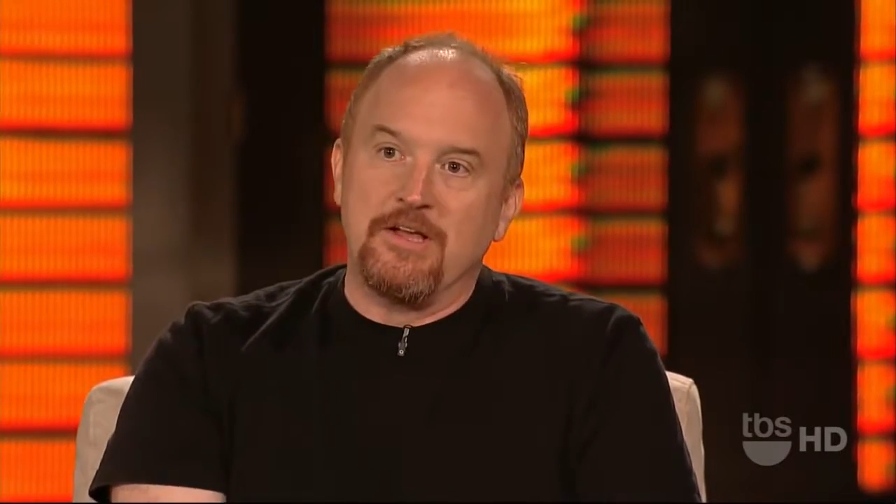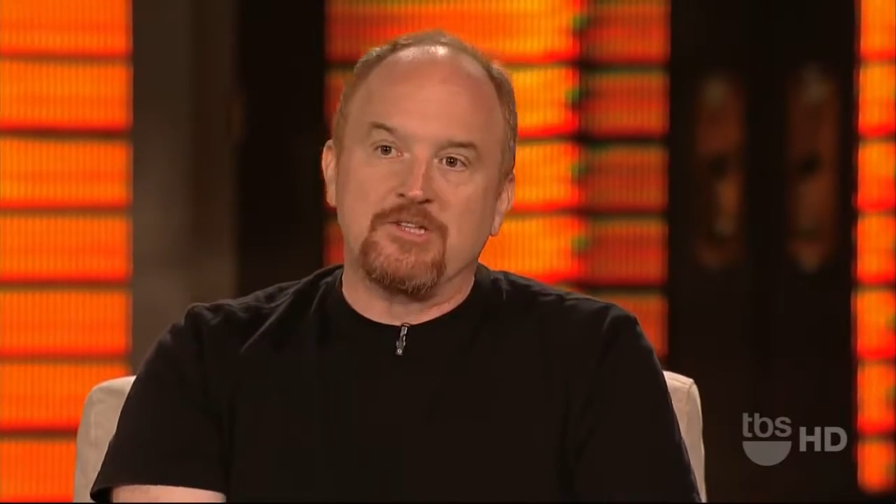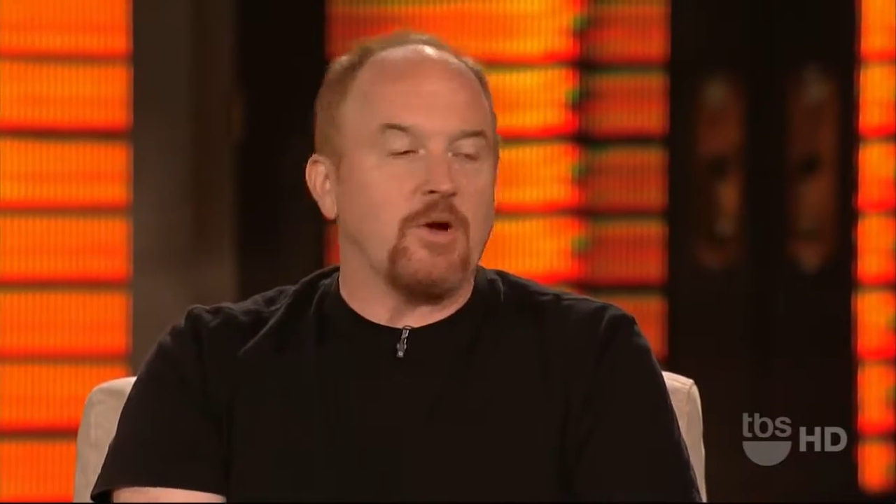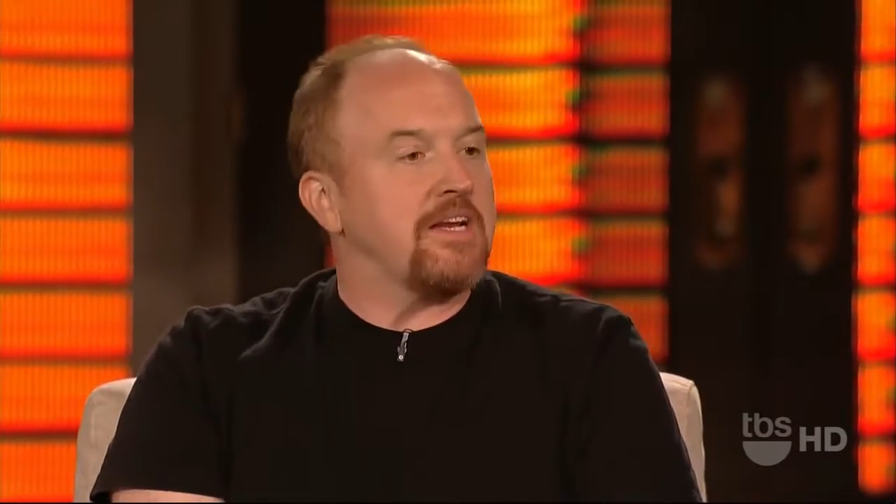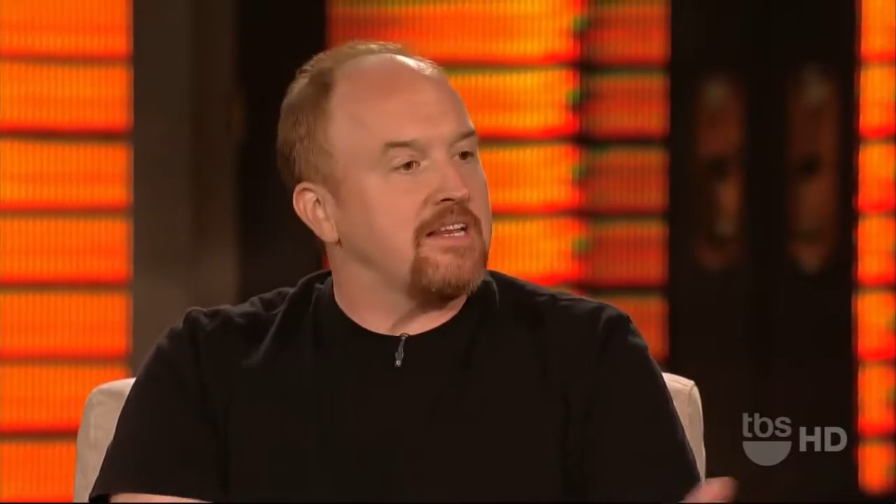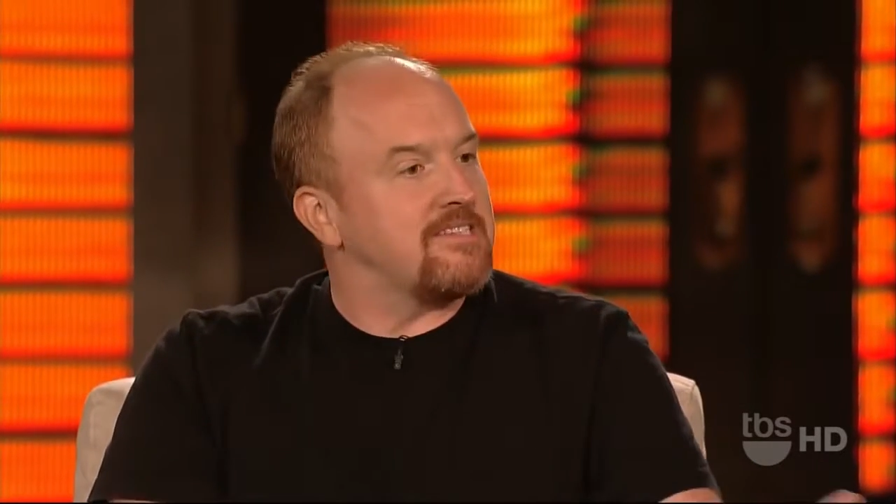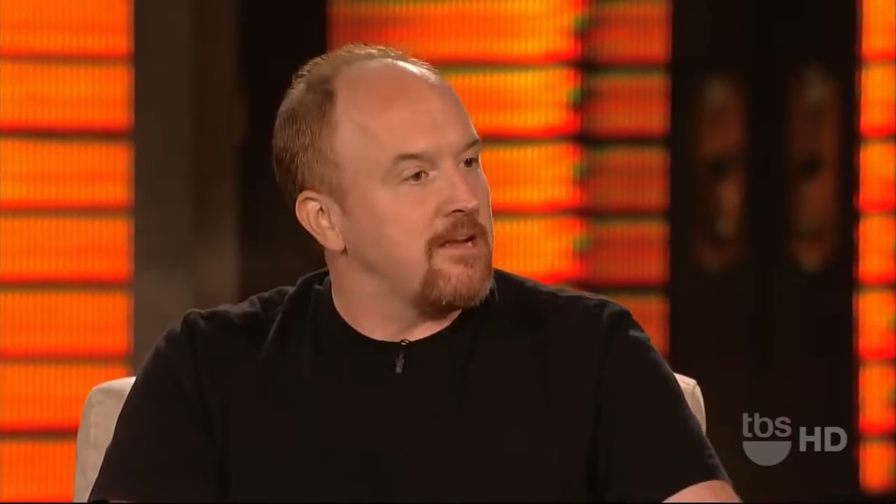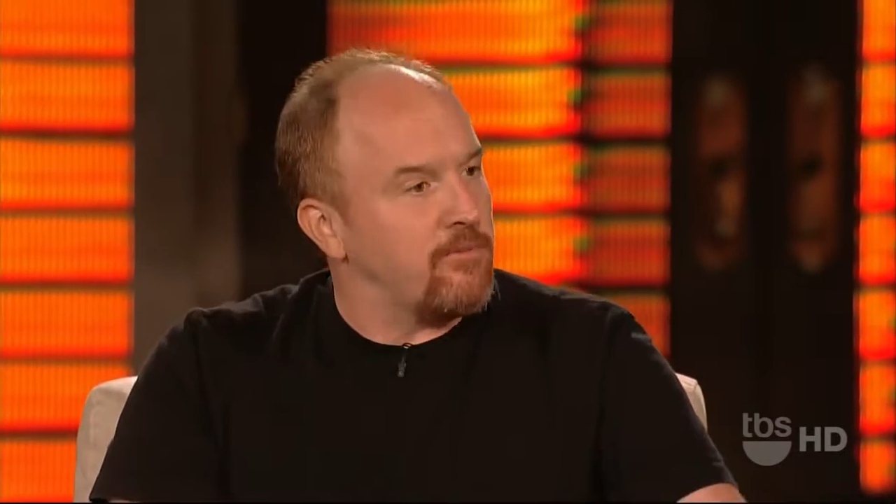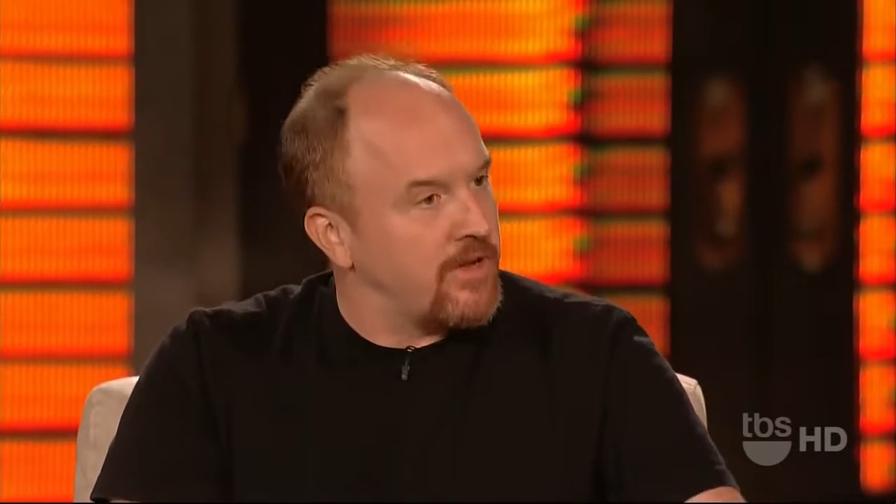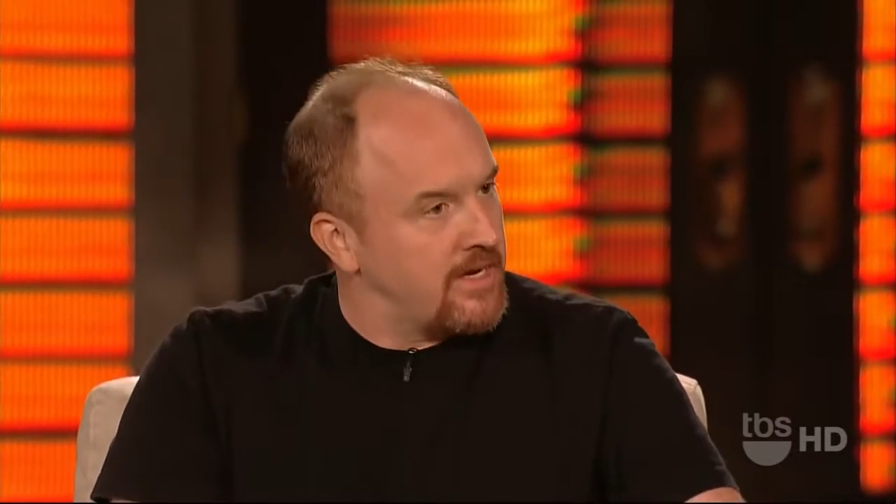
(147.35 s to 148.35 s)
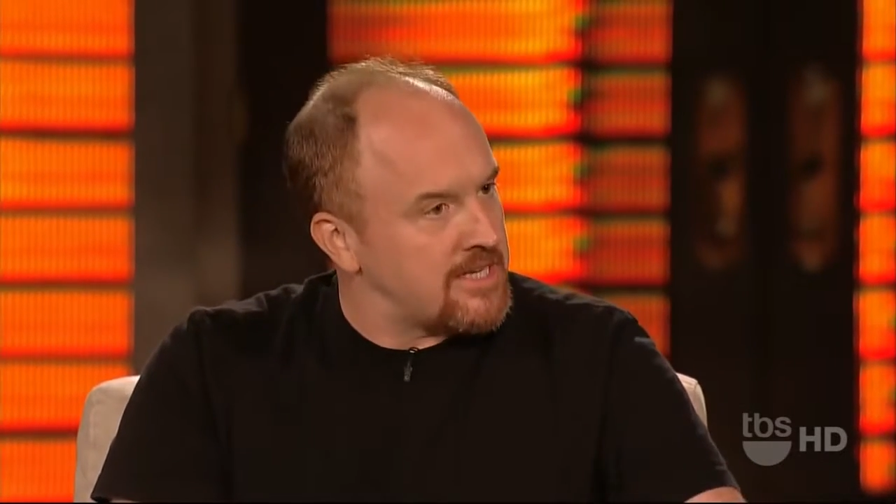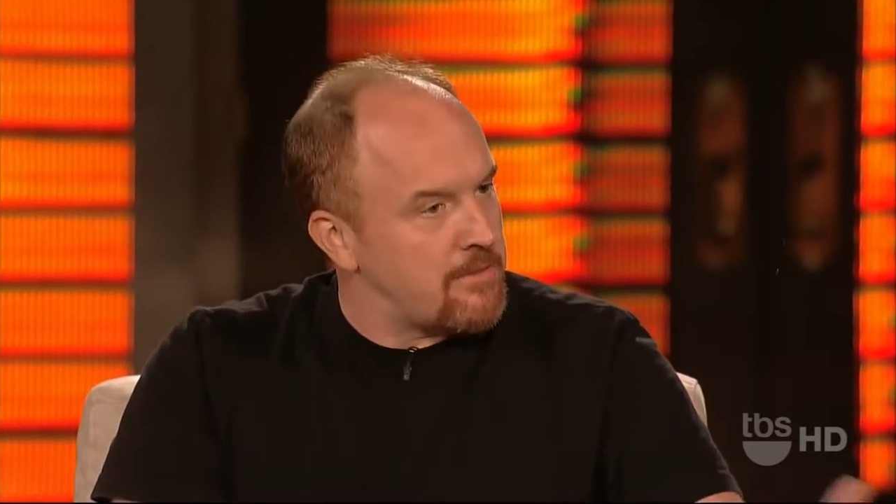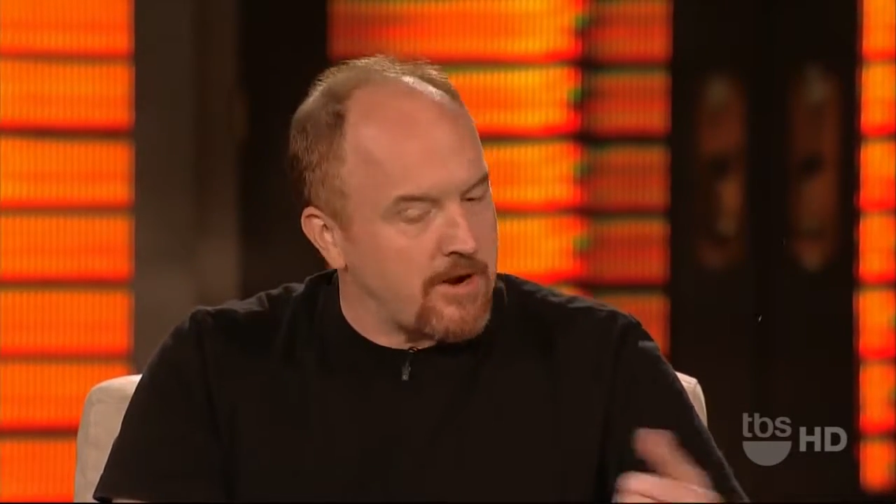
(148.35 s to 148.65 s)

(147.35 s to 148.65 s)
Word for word: So I did the same thing anytime I